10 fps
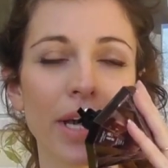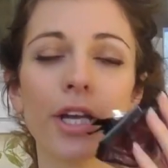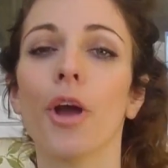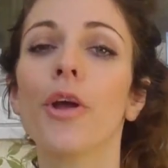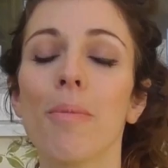
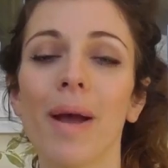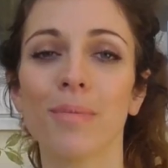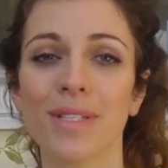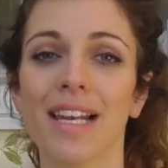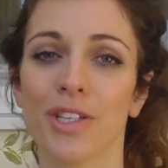And Coco
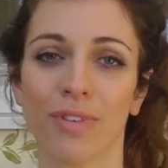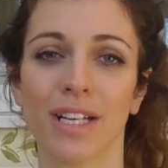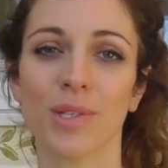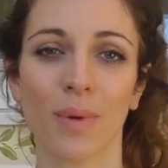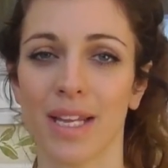Mademoiselle is
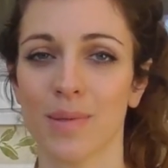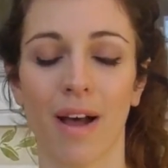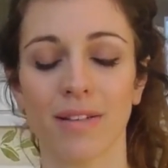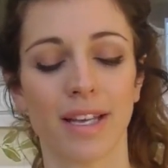really sweet as well.